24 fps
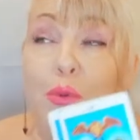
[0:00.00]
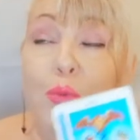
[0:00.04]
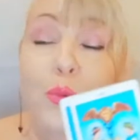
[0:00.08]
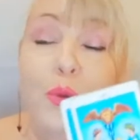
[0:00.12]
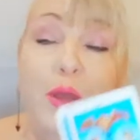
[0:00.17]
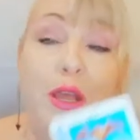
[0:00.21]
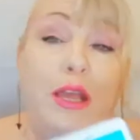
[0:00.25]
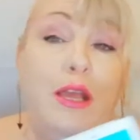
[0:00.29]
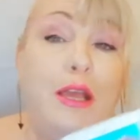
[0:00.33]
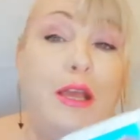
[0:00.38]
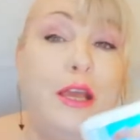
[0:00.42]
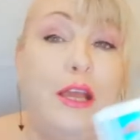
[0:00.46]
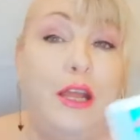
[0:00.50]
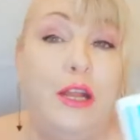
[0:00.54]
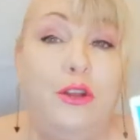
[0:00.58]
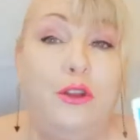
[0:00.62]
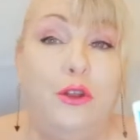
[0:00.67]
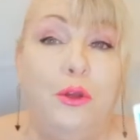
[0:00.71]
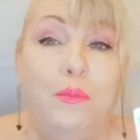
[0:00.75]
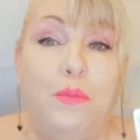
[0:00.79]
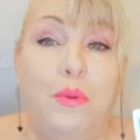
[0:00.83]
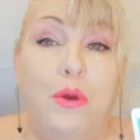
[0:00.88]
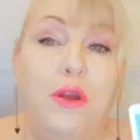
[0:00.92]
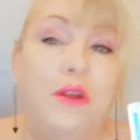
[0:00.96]
weak and
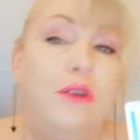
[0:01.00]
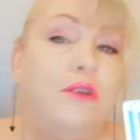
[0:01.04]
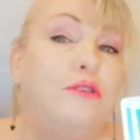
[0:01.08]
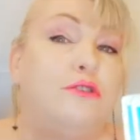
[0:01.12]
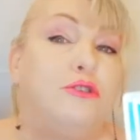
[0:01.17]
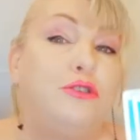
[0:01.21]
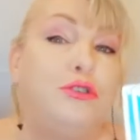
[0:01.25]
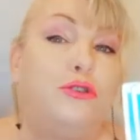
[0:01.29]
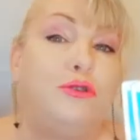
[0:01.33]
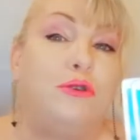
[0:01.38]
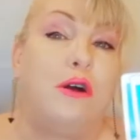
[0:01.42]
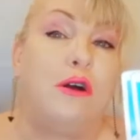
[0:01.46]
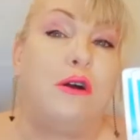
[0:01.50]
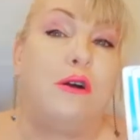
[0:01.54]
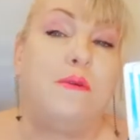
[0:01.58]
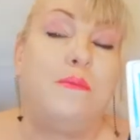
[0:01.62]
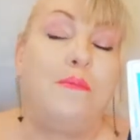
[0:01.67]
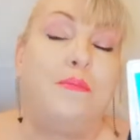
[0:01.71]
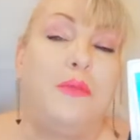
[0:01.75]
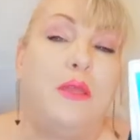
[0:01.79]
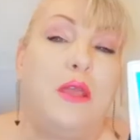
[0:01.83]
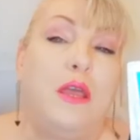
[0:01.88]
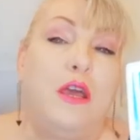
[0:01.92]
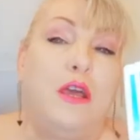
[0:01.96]
your partner's strong,
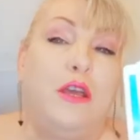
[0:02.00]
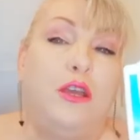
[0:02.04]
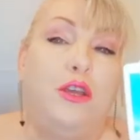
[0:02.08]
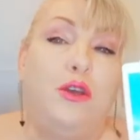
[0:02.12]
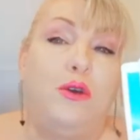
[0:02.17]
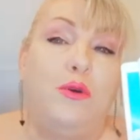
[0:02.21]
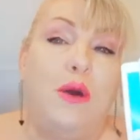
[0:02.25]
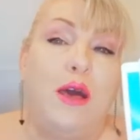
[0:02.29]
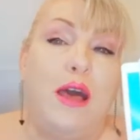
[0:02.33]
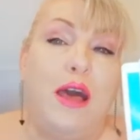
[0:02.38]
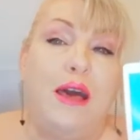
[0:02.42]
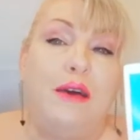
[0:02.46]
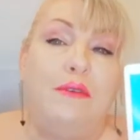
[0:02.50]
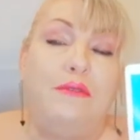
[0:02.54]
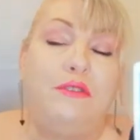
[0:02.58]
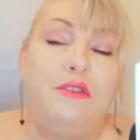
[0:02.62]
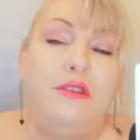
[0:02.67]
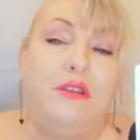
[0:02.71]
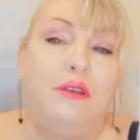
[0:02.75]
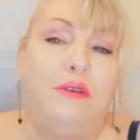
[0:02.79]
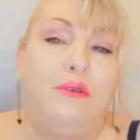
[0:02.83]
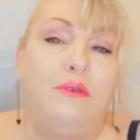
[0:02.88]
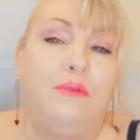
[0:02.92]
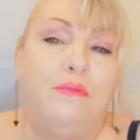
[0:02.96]
you have
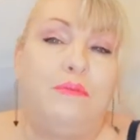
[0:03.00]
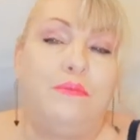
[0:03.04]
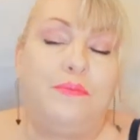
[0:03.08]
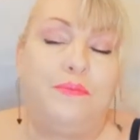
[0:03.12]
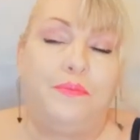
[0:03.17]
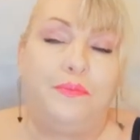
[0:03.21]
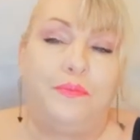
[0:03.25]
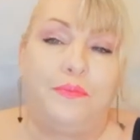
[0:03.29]
to